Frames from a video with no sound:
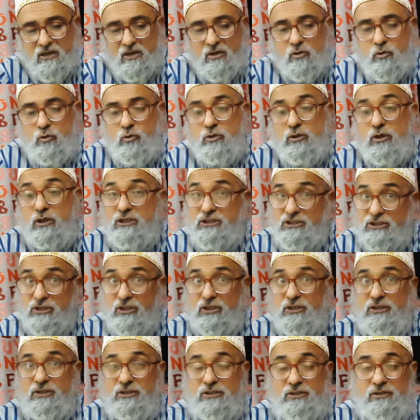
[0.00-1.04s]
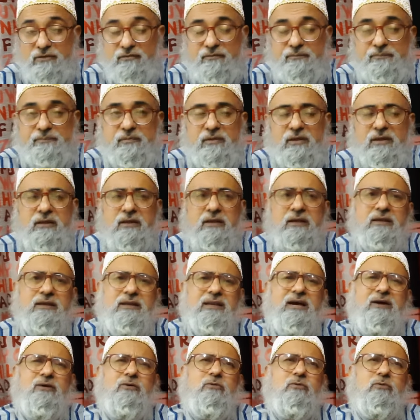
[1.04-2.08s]
good alternative.
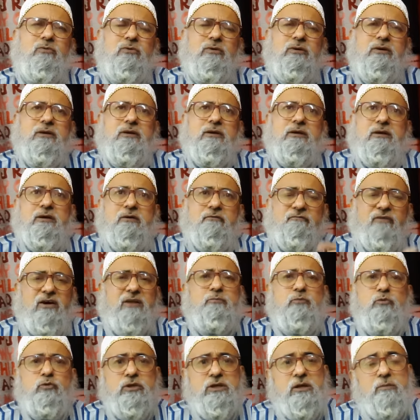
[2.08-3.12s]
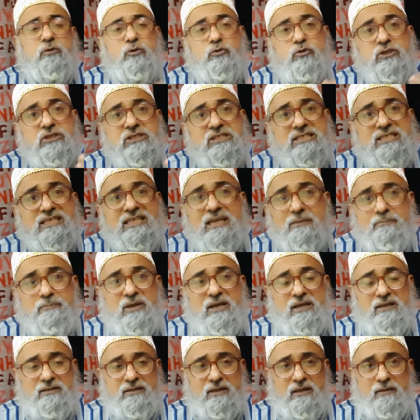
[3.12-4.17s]
Now one more thing about the
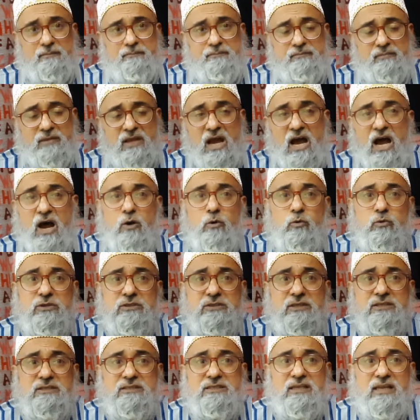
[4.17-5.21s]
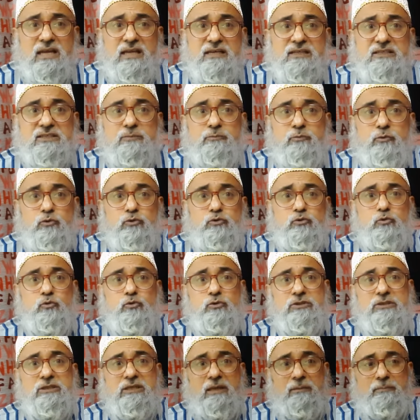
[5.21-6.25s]
sleeping thing. How is the child supposed to
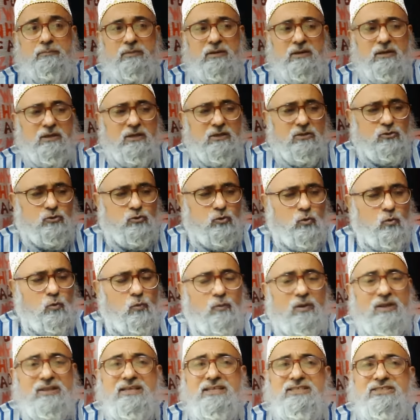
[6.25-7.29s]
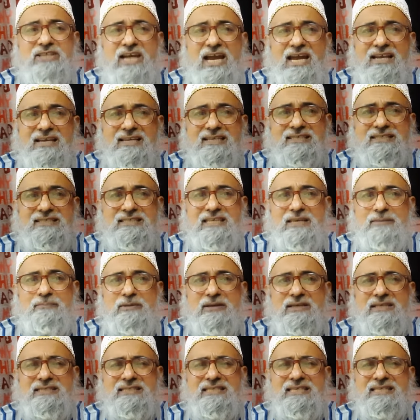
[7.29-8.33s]
sleep? So when the child is
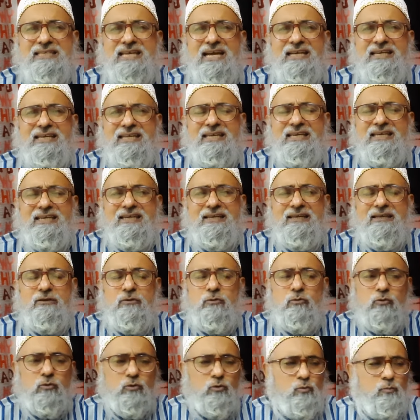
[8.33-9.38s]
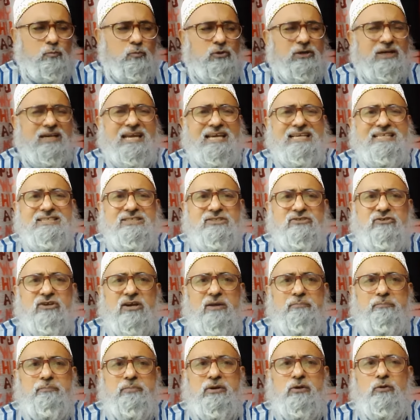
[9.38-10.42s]
sleeping, see that you put an extra
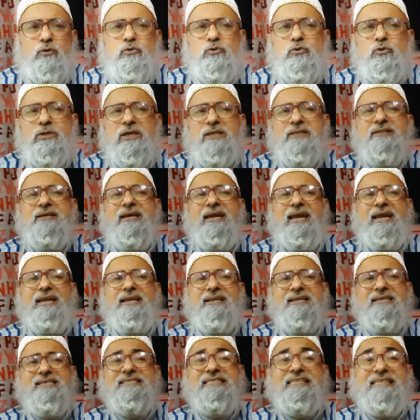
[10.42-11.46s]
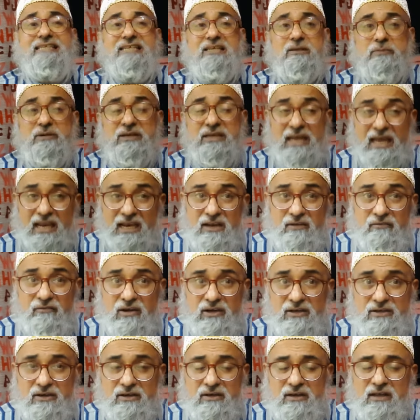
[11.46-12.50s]
pillow so that the head is a little bit
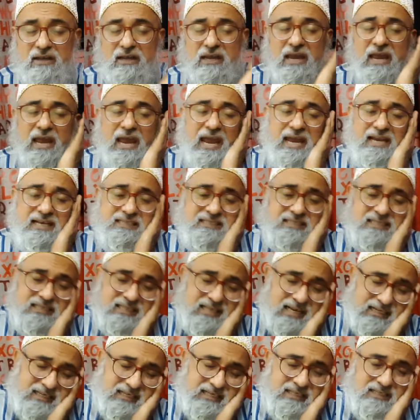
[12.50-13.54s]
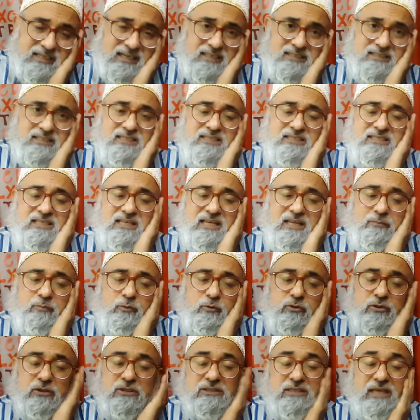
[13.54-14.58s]
elevated, and see that he doesn't sleep
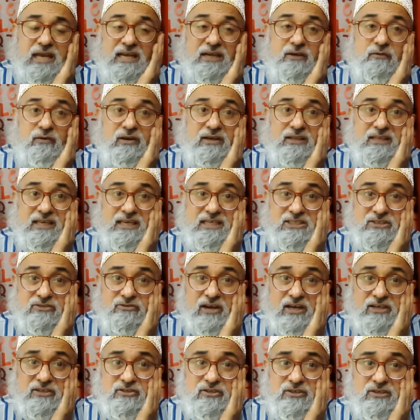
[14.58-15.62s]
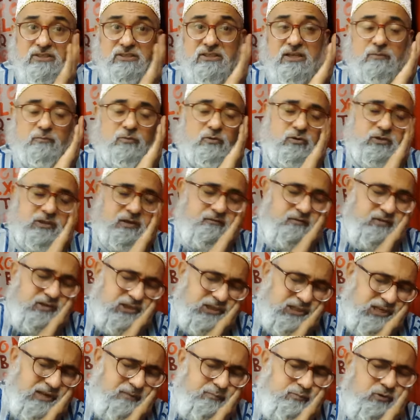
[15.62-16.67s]
on the side where the extraction is done, because if he
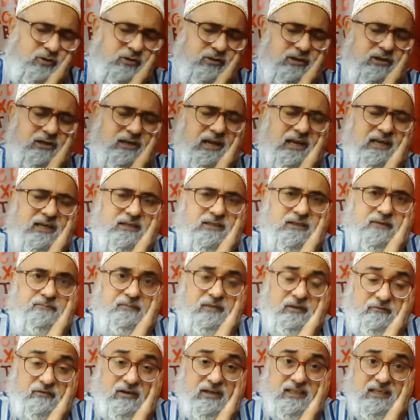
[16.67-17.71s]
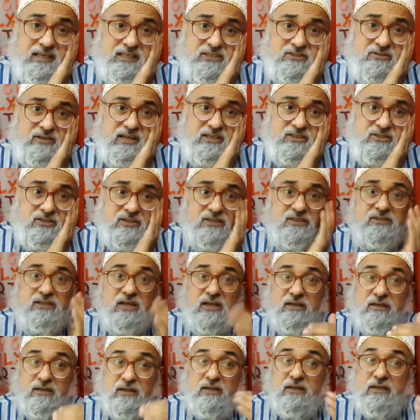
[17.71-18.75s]
sleeps on the side where the extraction is
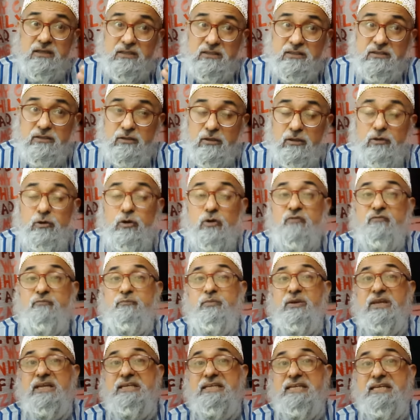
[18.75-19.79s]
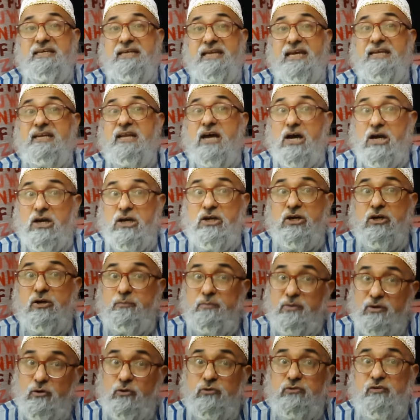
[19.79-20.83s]
done, a lot of bleeding can occur
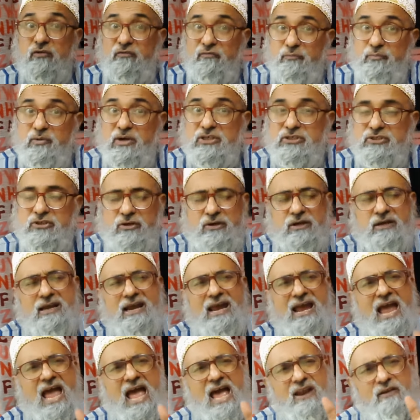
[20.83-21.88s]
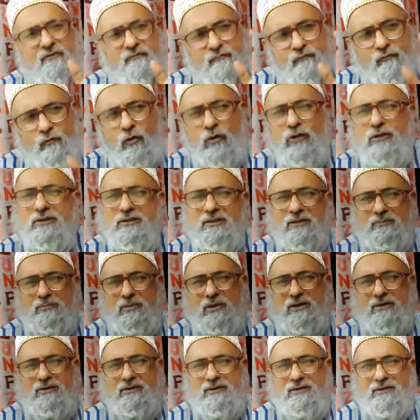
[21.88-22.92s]
because of pressure. And warn the
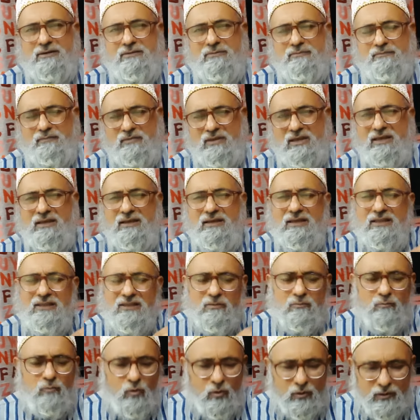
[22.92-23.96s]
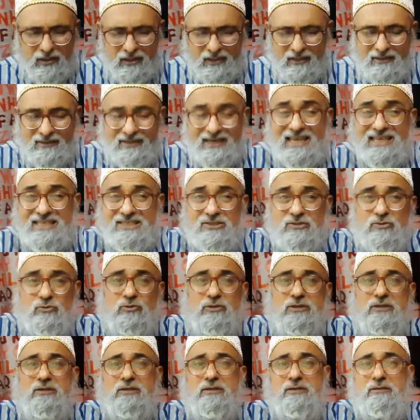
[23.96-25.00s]
parent. Okay, in the morning, next to
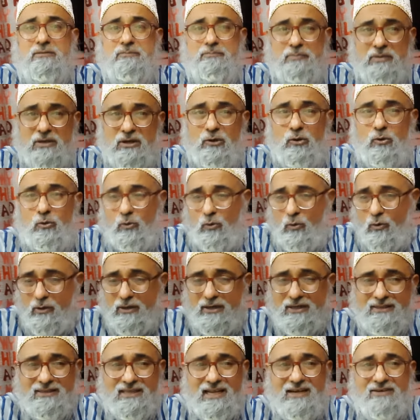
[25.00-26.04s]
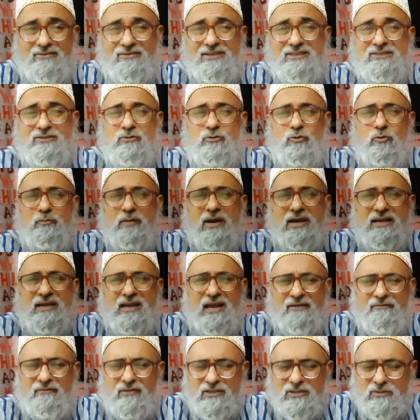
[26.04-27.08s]
the pillow or in that region, you might
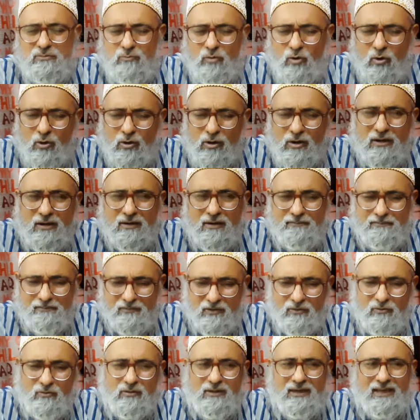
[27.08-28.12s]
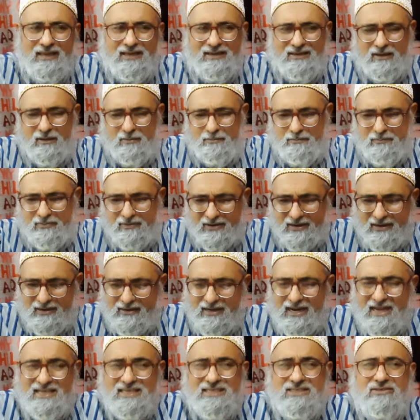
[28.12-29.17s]
have a small, like a
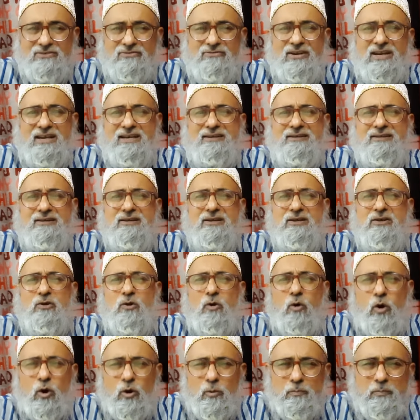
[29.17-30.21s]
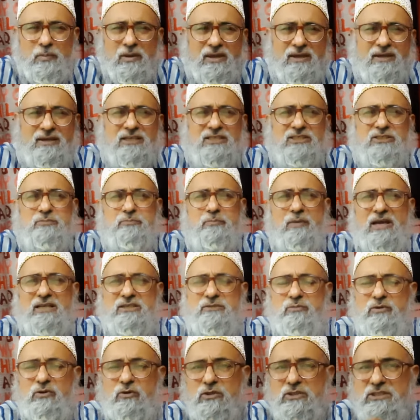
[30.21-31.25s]
nice red or pinkish patch,
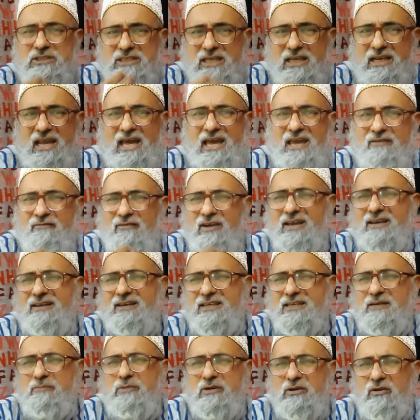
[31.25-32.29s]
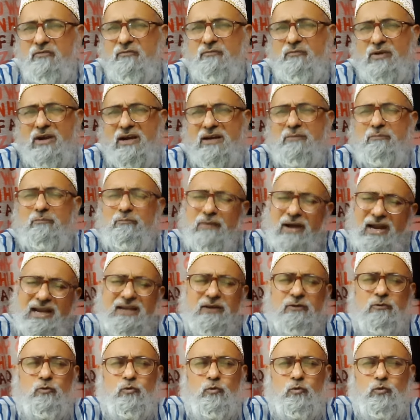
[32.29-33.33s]
because saliva and little bit of blood might
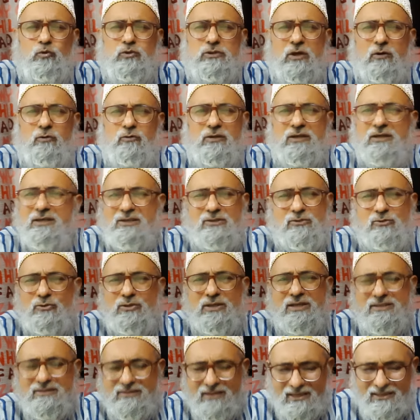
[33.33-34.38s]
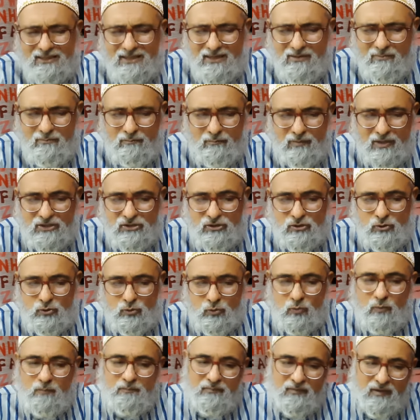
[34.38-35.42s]
ooze out. So there is nothing much
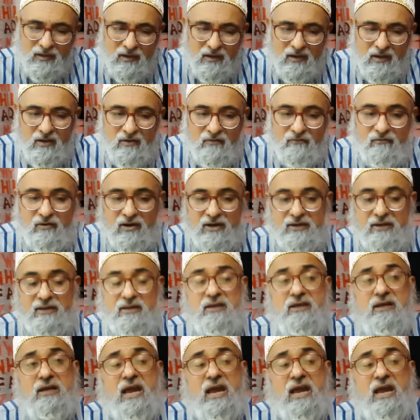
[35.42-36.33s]
to worry.